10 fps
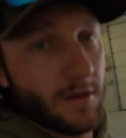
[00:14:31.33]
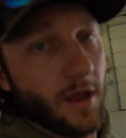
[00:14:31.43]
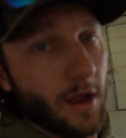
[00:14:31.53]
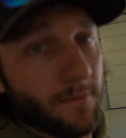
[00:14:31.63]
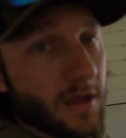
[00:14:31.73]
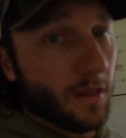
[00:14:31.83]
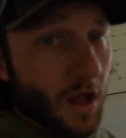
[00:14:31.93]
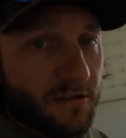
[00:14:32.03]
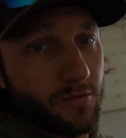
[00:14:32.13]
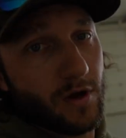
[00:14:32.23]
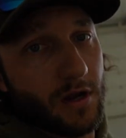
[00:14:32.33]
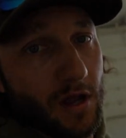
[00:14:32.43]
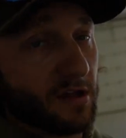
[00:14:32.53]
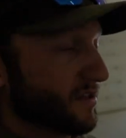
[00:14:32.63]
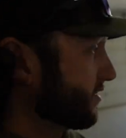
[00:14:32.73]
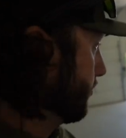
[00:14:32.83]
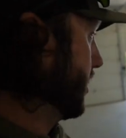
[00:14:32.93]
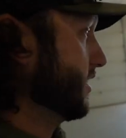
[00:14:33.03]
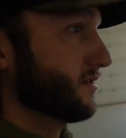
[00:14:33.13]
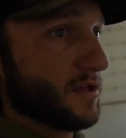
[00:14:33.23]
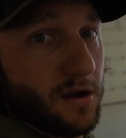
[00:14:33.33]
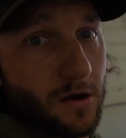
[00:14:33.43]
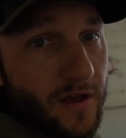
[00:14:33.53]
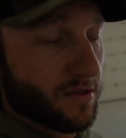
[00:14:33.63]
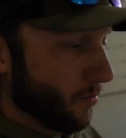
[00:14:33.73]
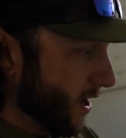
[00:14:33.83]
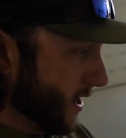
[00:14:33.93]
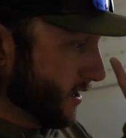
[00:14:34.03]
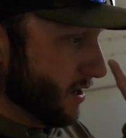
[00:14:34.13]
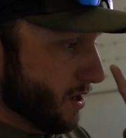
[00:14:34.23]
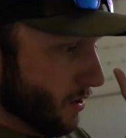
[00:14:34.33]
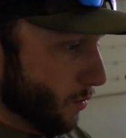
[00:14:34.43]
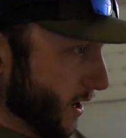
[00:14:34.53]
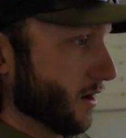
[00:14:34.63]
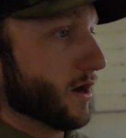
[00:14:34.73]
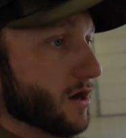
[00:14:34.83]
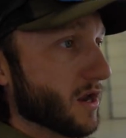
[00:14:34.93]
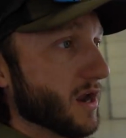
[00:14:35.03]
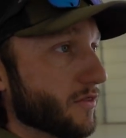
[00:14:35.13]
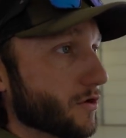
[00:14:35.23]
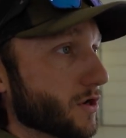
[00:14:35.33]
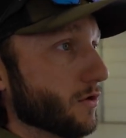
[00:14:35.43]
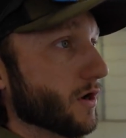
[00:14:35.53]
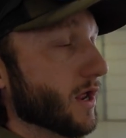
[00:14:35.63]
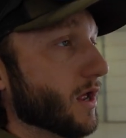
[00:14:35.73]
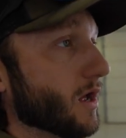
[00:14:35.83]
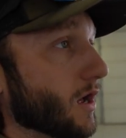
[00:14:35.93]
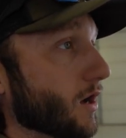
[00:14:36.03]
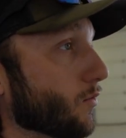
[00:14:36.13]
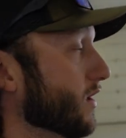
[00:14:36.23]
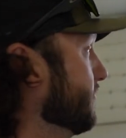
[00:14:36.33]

time. He loves what he does. That's why he's here. That's why we're here together doing it. We've